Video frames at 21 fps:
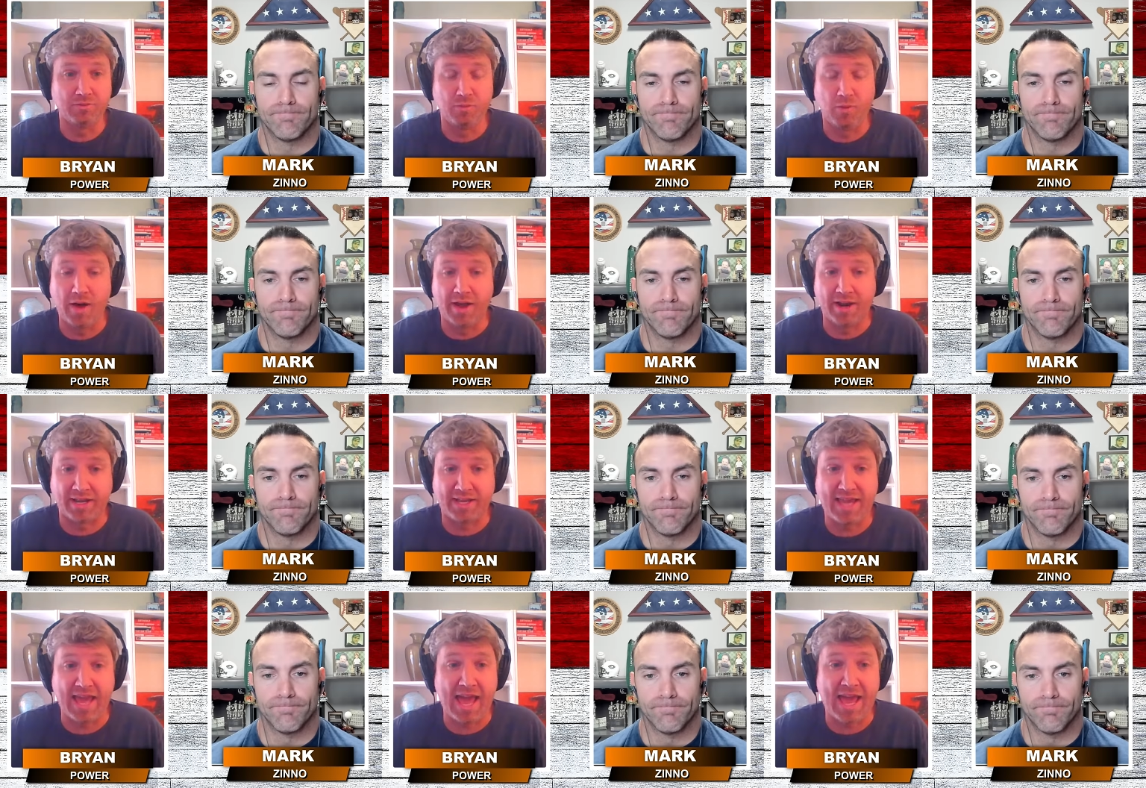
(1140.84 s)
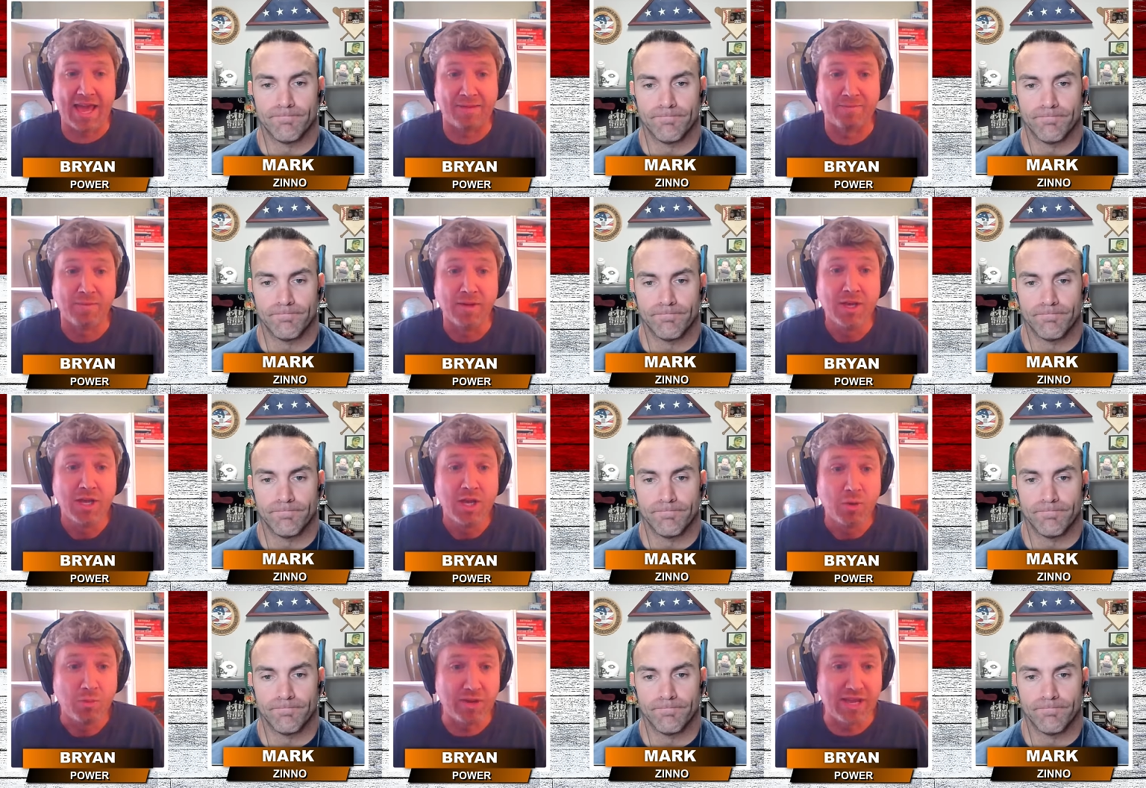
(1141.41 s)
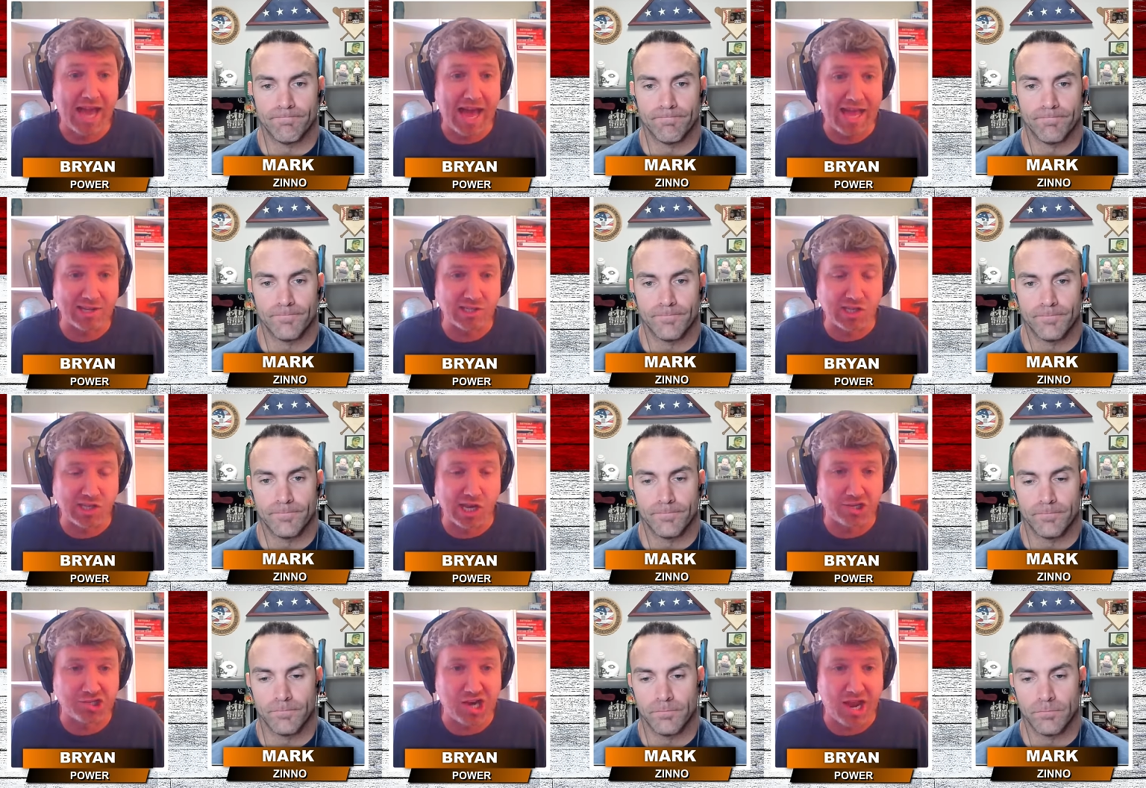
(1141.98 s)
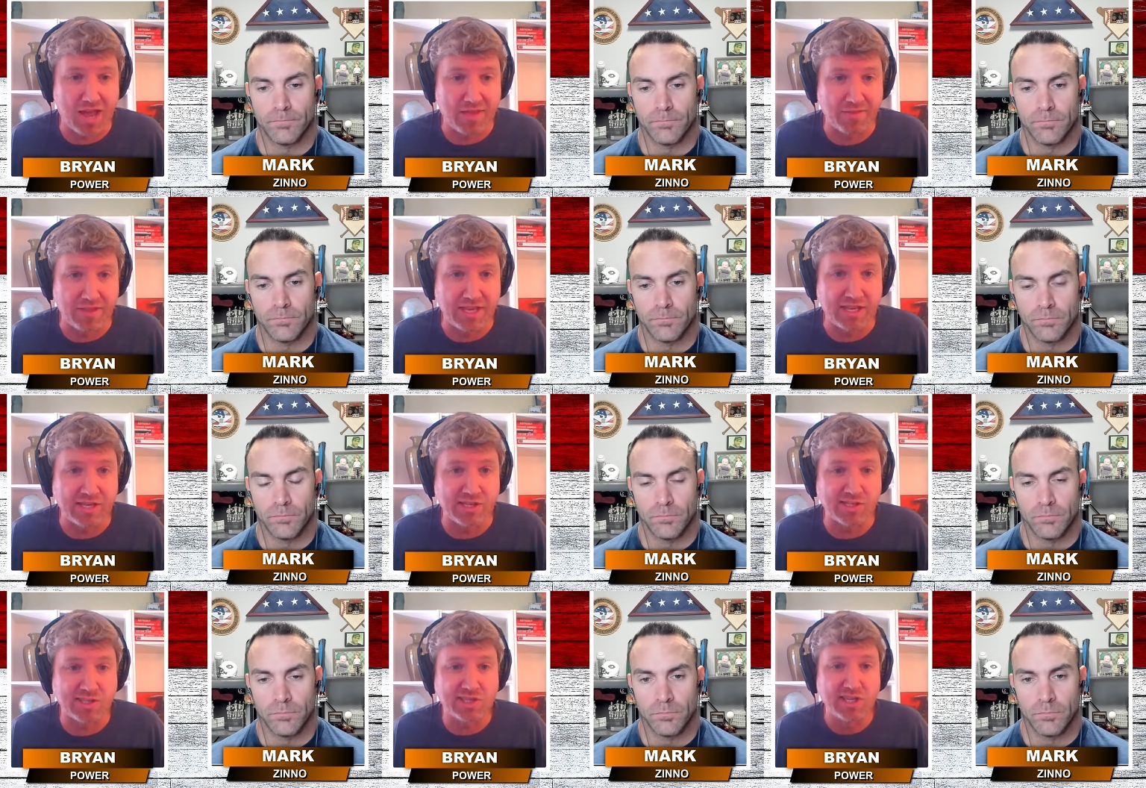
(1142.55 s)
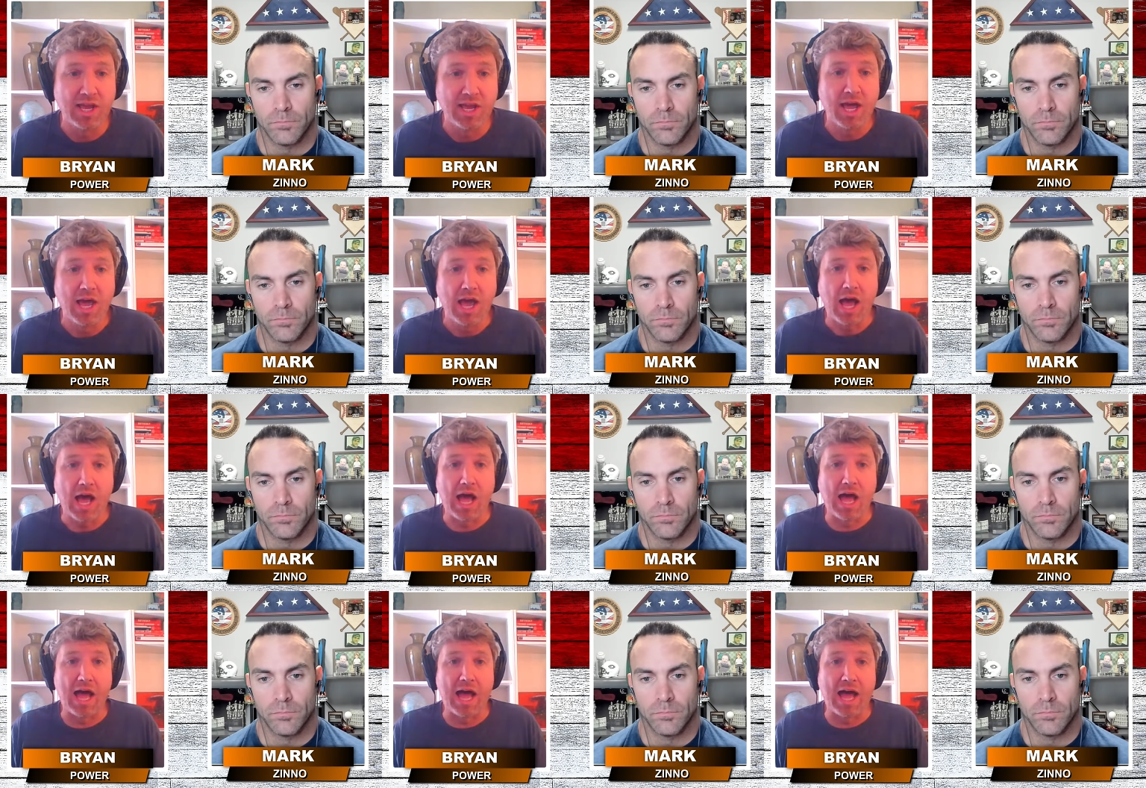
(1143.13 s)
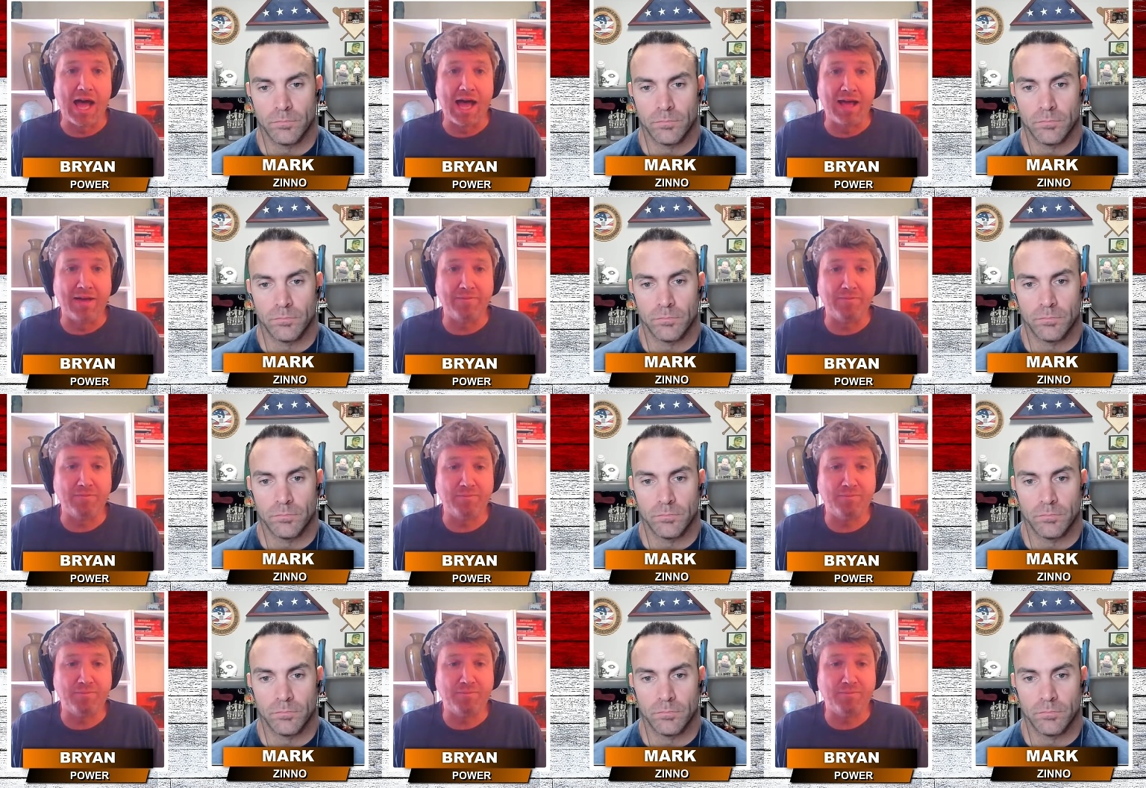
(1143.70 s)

Speaker 1: what a game. We got to touch on these. Bama